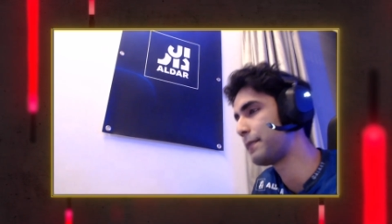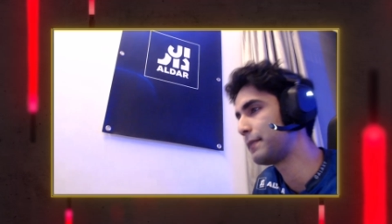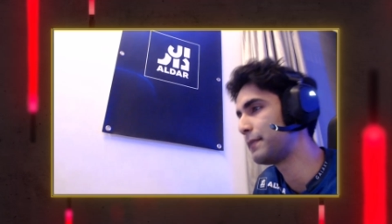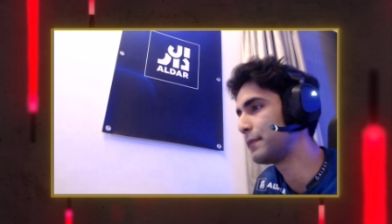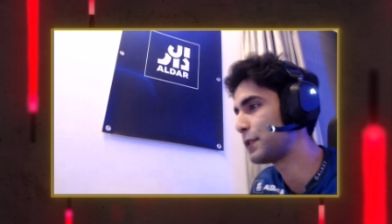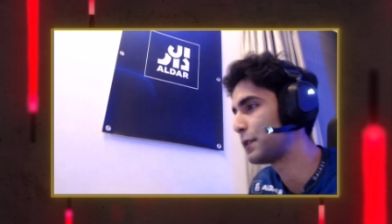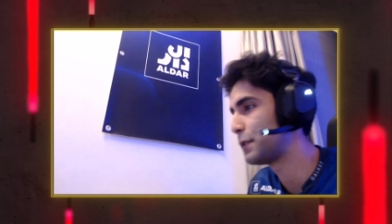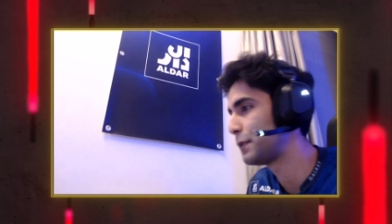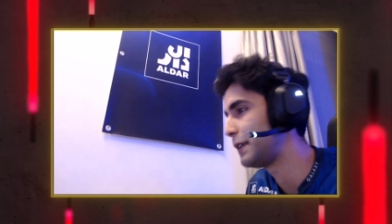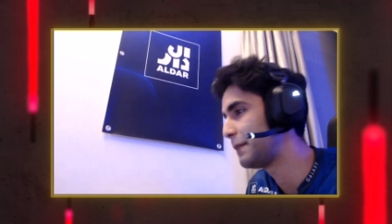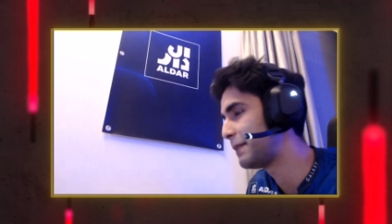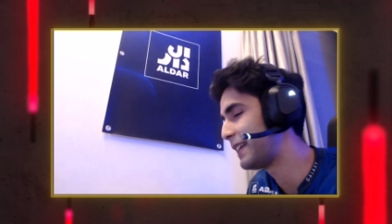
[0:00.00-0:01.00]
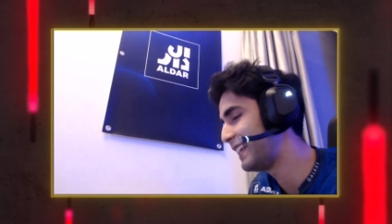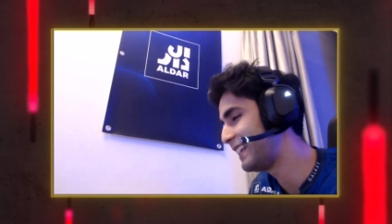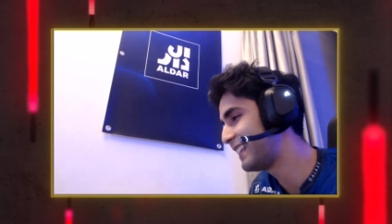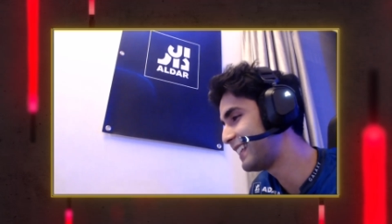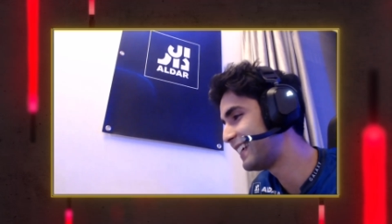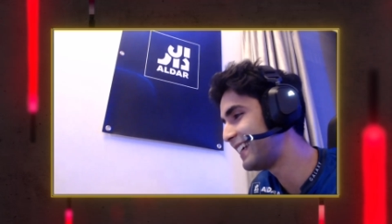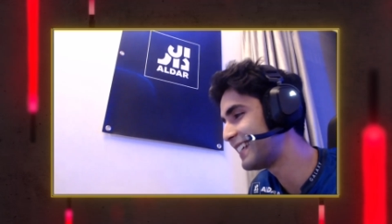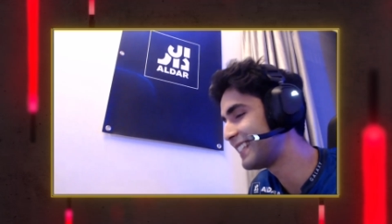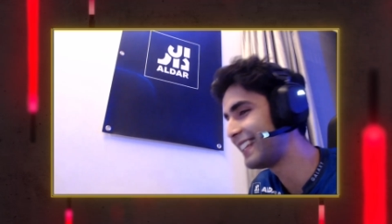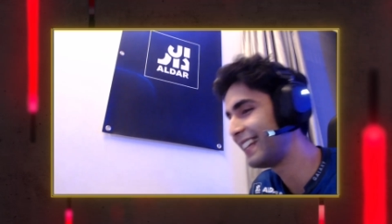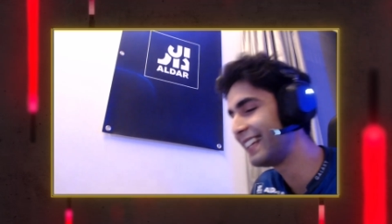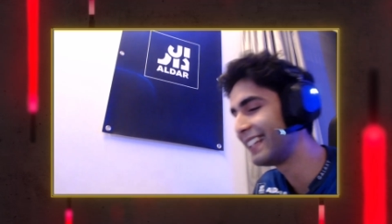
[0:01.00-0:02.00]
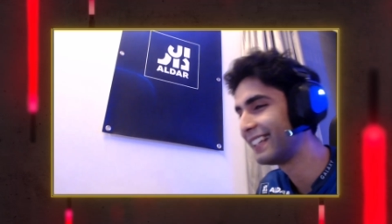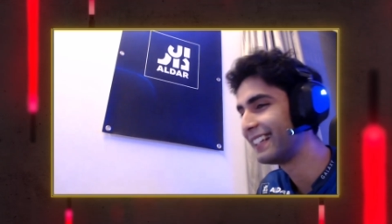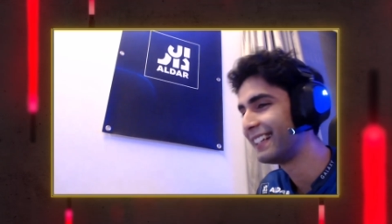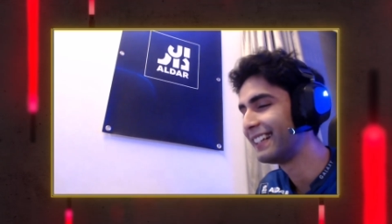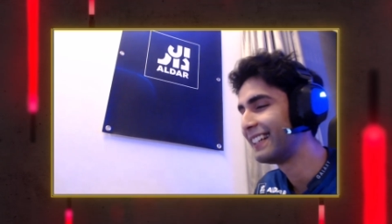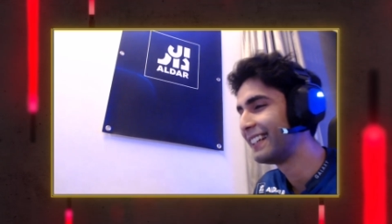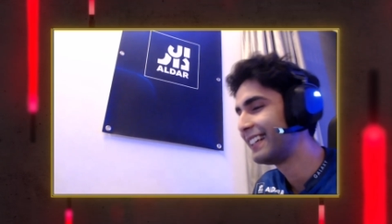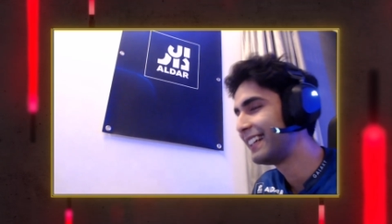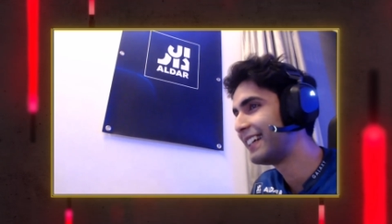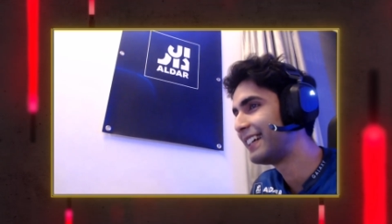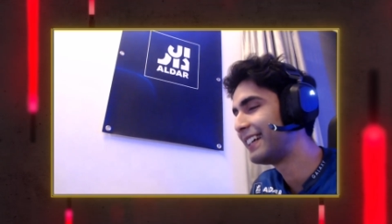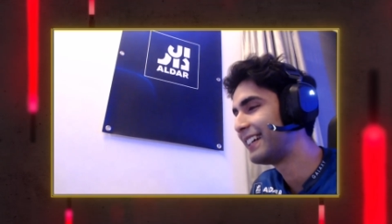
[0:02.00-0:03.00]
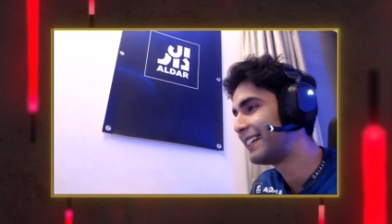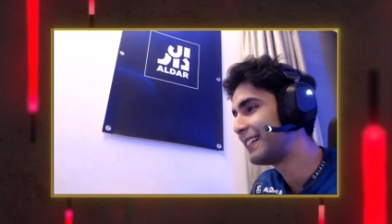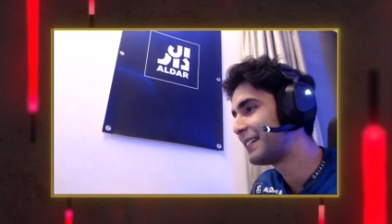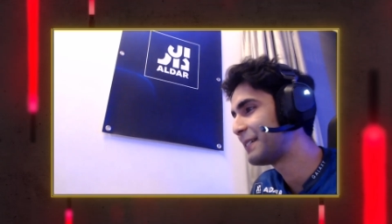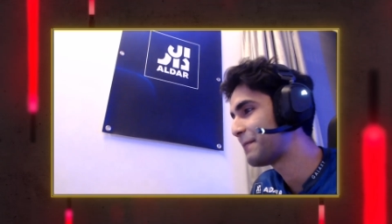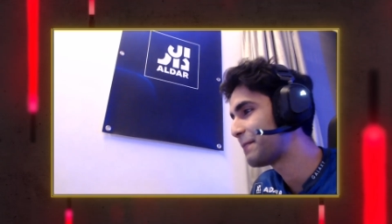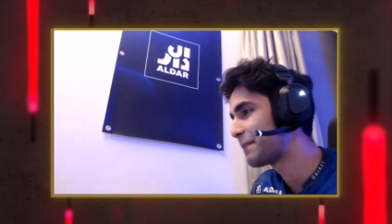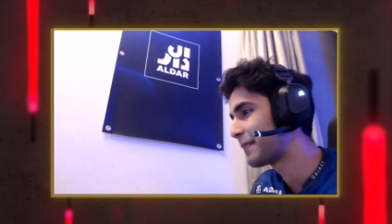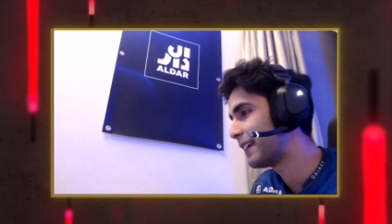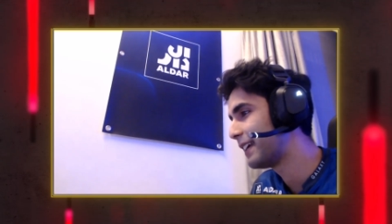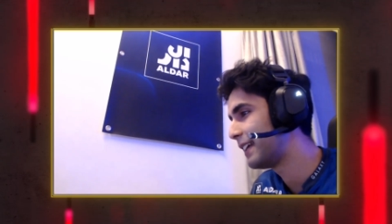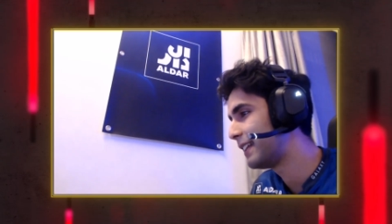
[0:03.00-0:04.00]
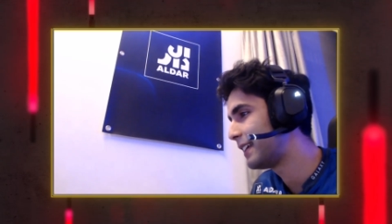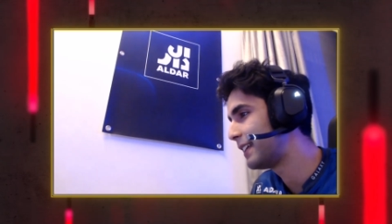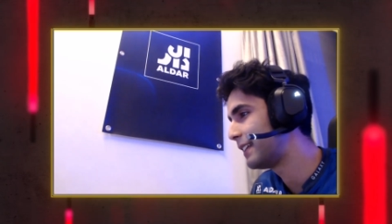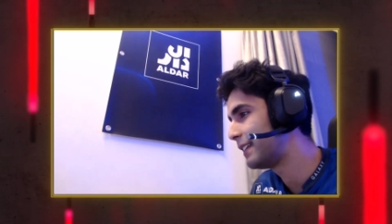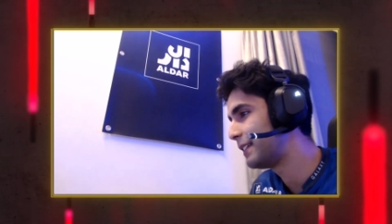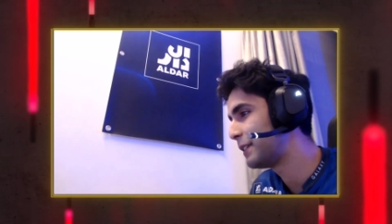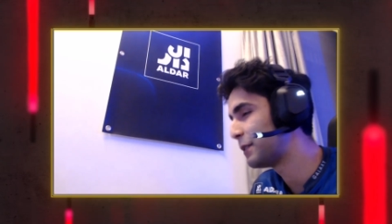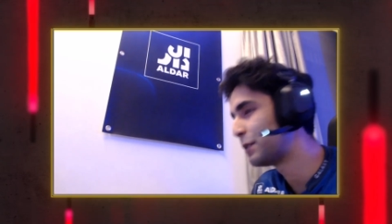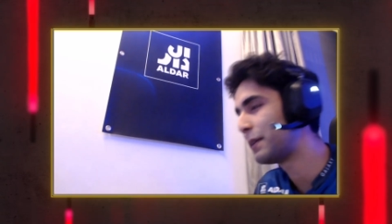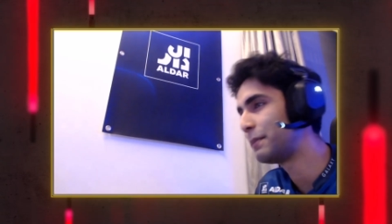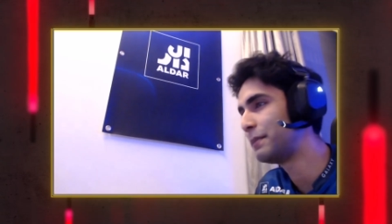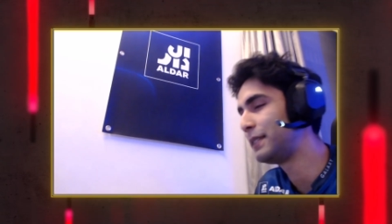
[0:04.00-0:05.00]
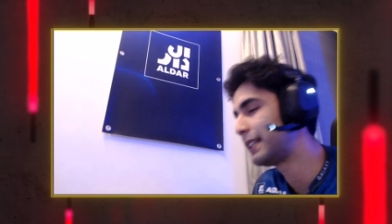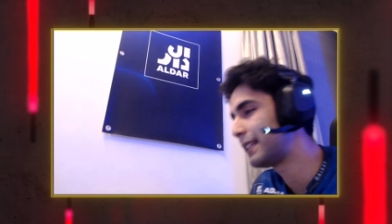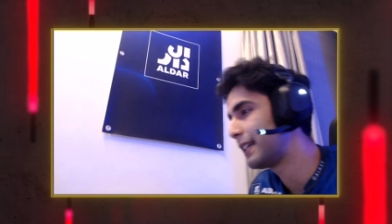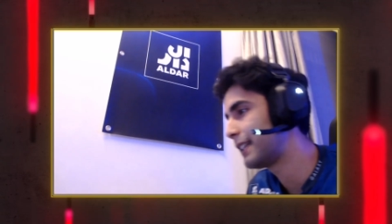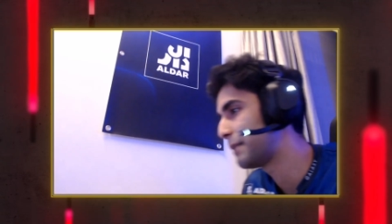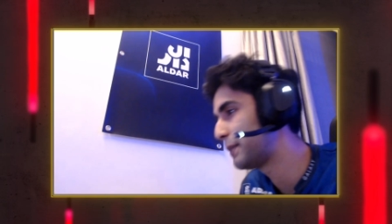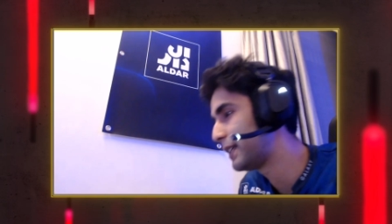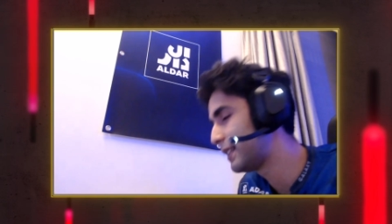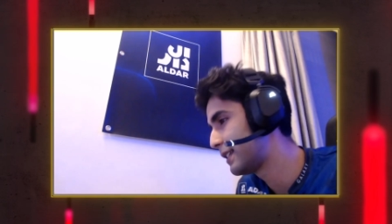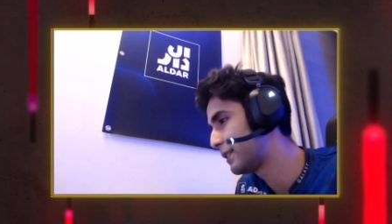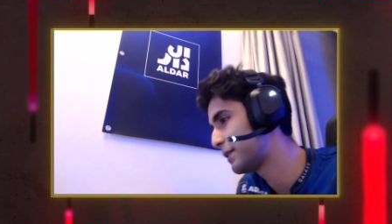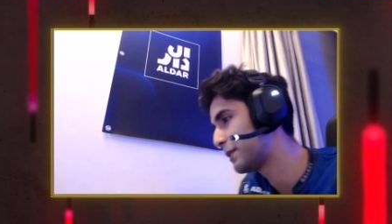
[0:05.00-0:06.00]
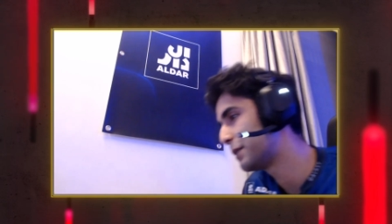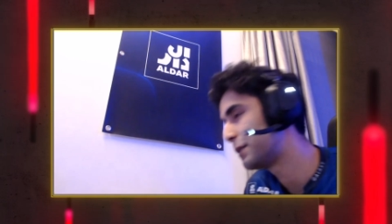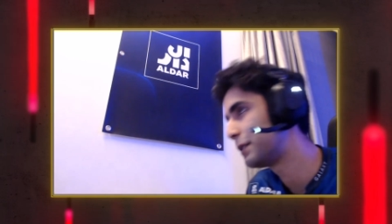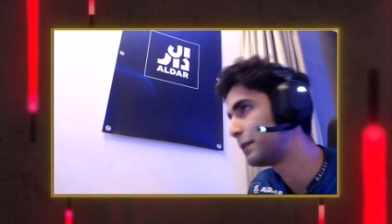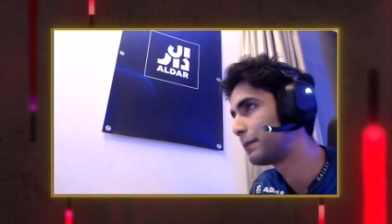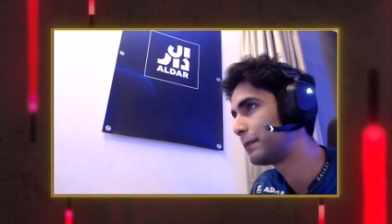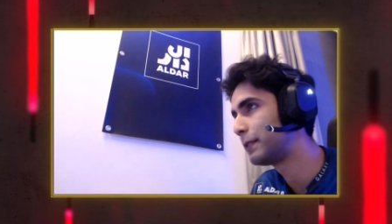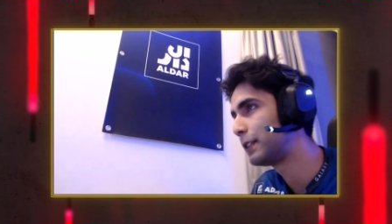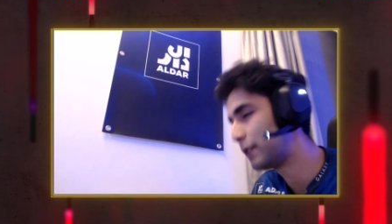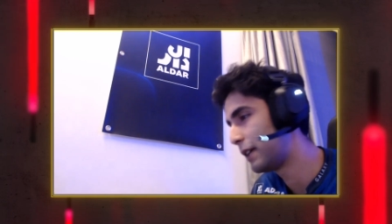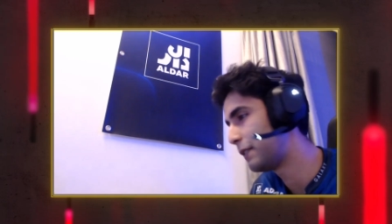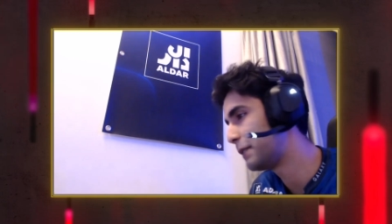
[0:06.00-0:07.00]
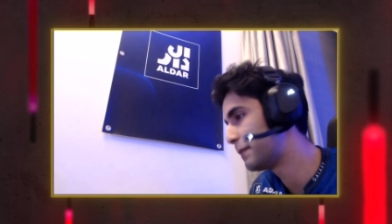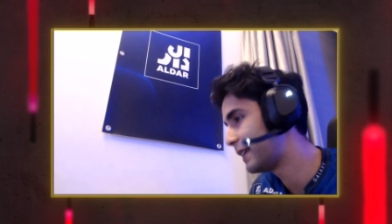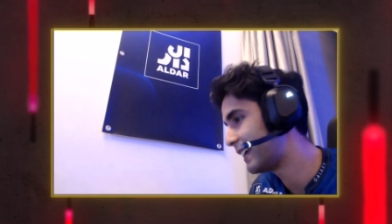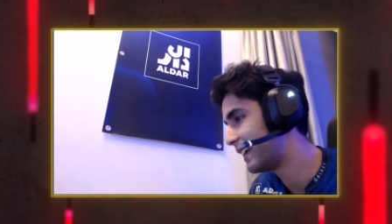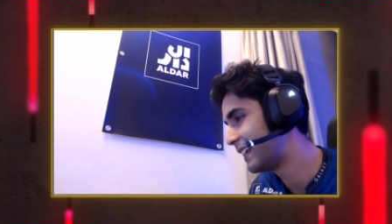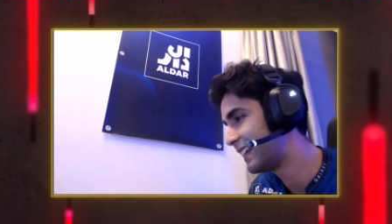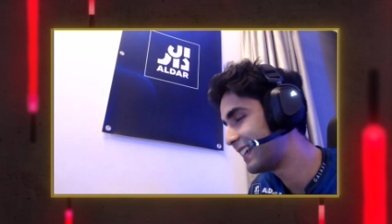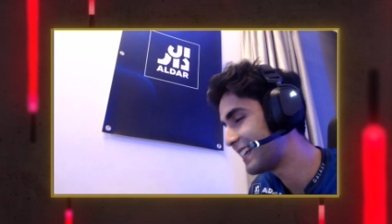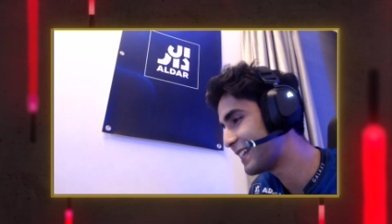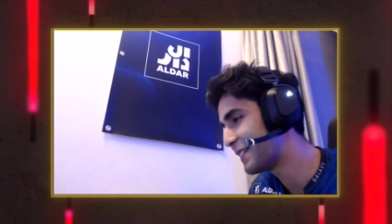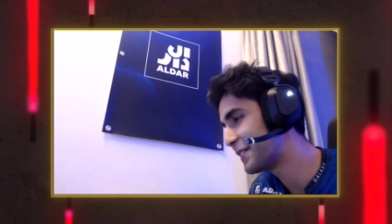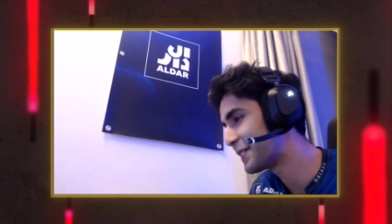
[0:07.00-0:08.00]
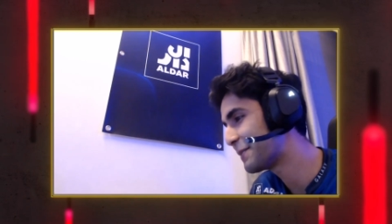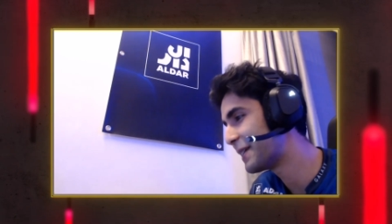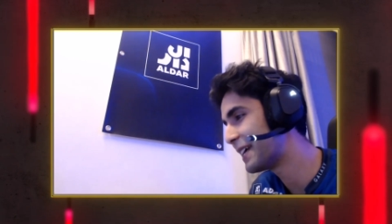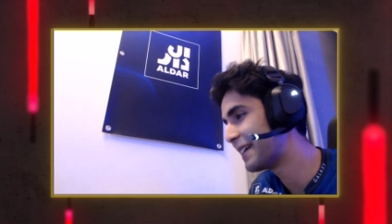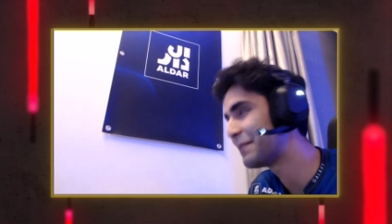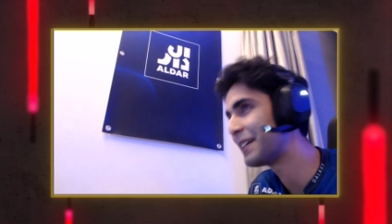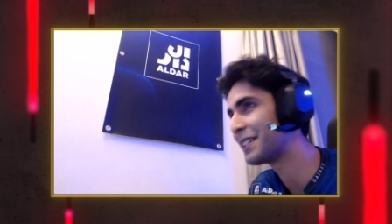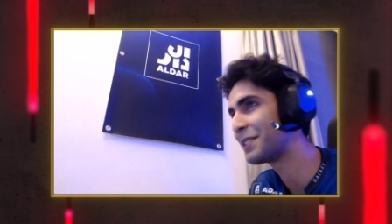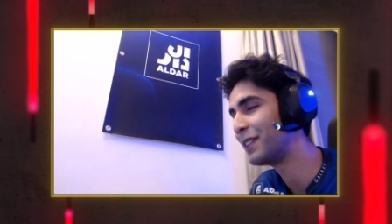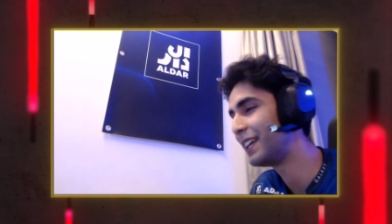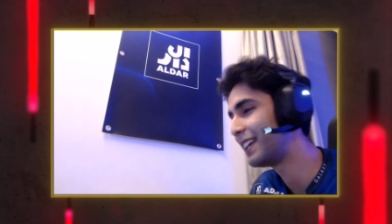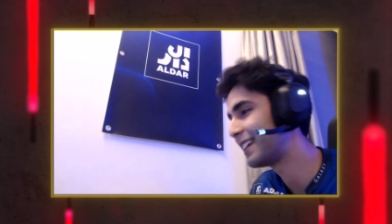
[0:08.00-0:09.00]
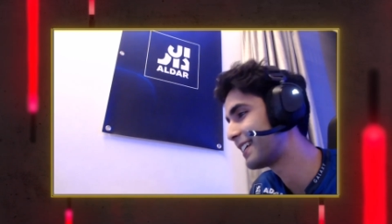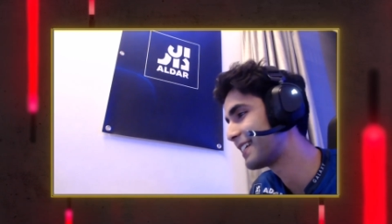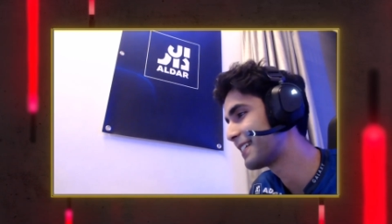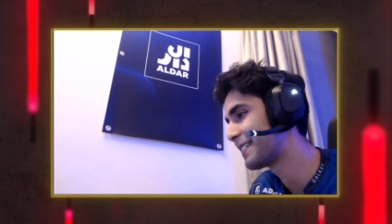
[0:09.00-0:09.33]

And so we played yesterday. And then, you know, I'm jet lagged a bit. So today we play again. That was my past week.